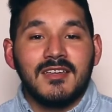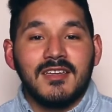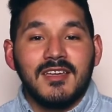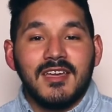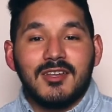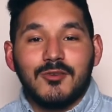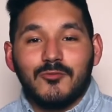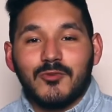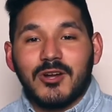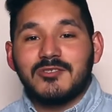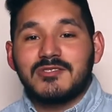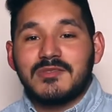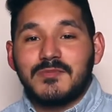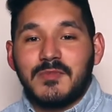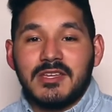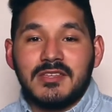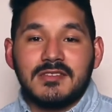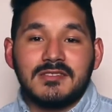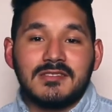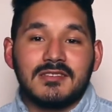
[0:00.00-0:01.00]
In Narell's
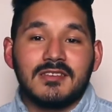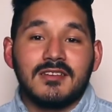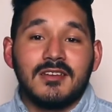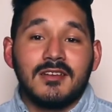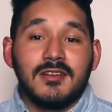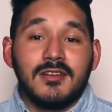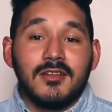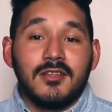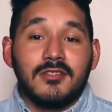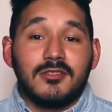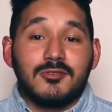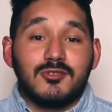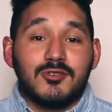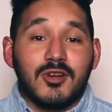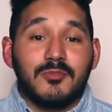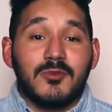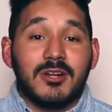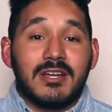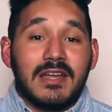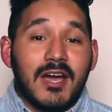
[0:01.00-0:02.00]
piece, the
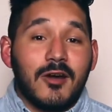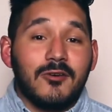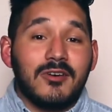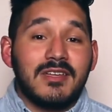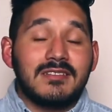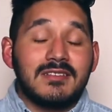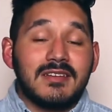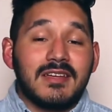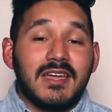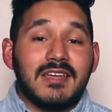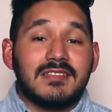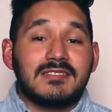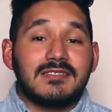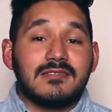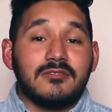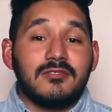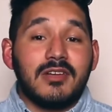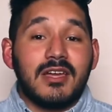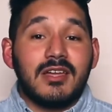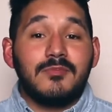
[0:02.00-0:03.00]
drummer now indicates
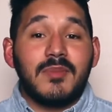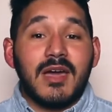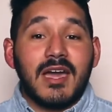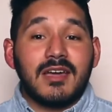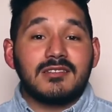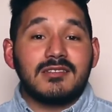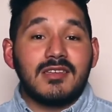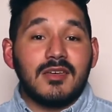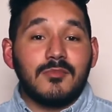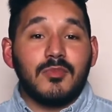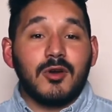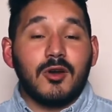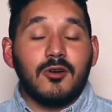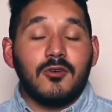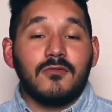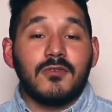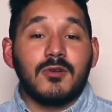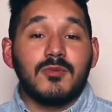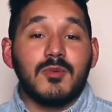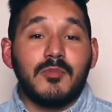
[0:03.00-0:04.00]
the laid-back tempo
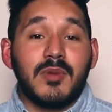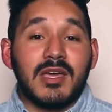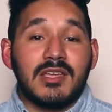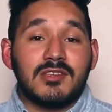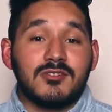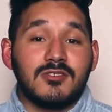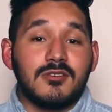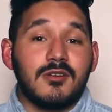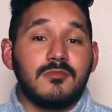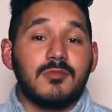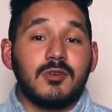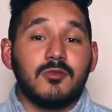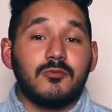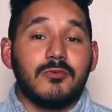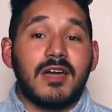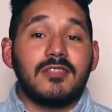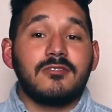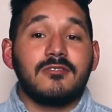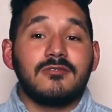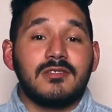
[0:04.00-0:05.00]
from the bass drum
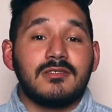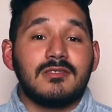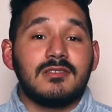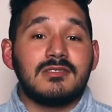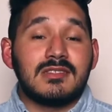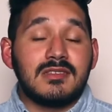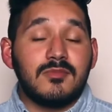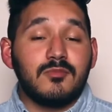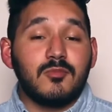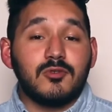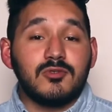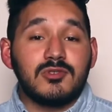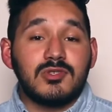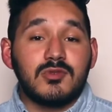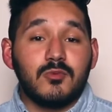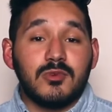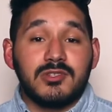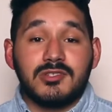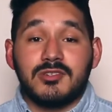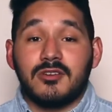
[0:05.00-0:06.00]
rather than the
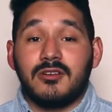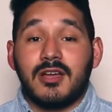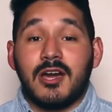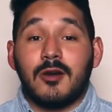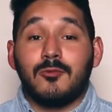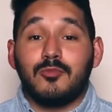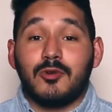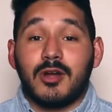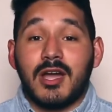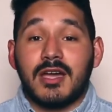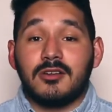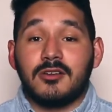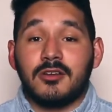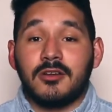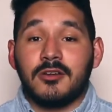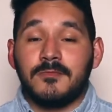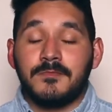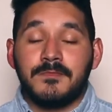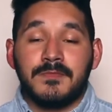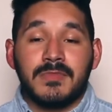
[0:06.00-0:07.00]
cymbals, which are now brighter.
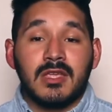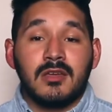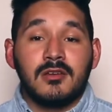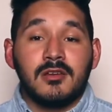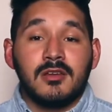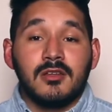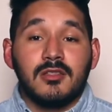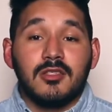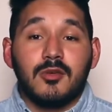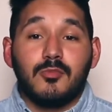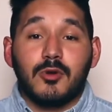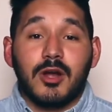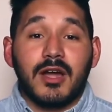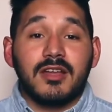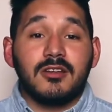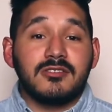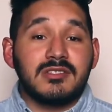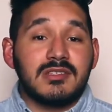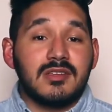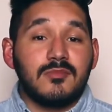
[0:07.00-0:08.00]
The
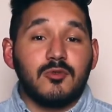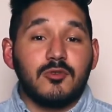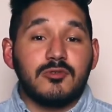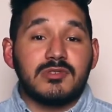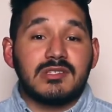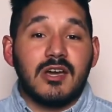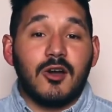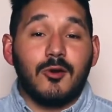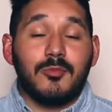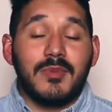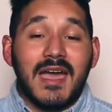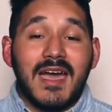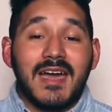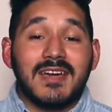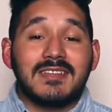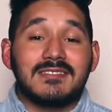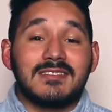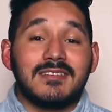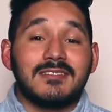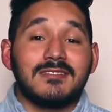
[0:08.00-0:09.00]
brighter cymbals help
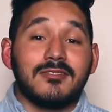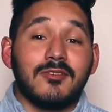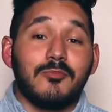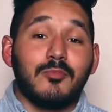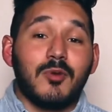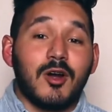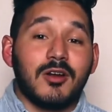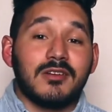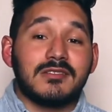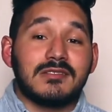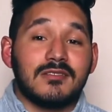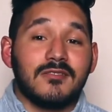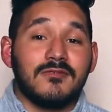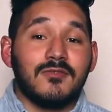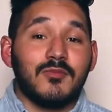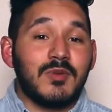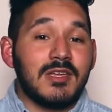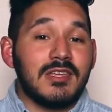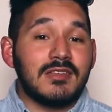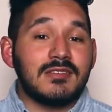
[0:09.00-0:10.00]
accent the parts of
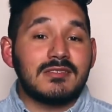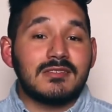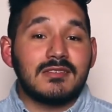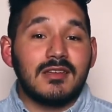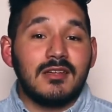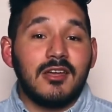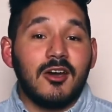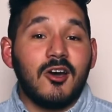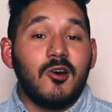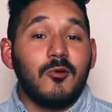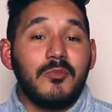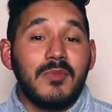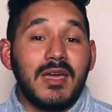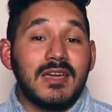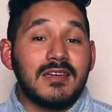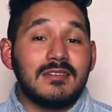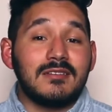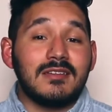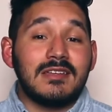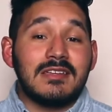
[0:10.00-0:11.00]
the piece and help
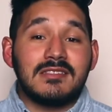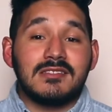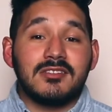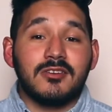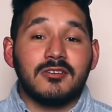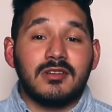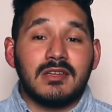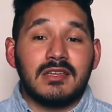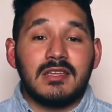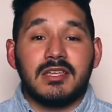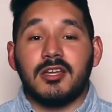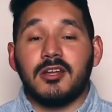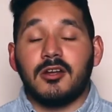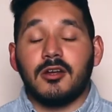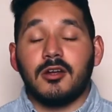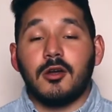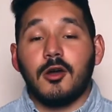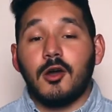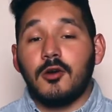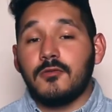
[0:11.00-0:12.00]
make it easier to
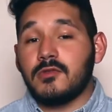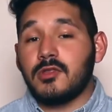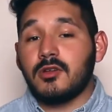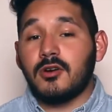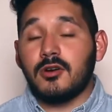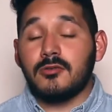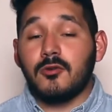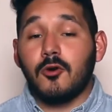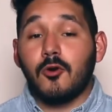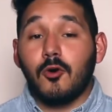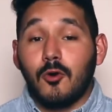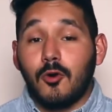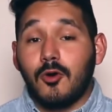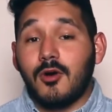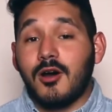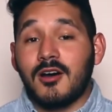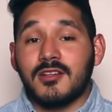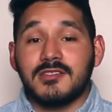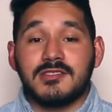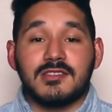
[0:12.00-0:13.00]
hear over the
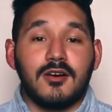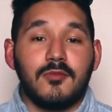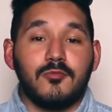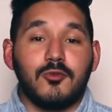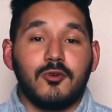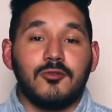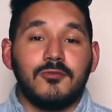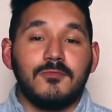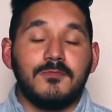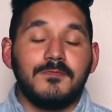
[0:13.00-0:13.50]
whole ensemble.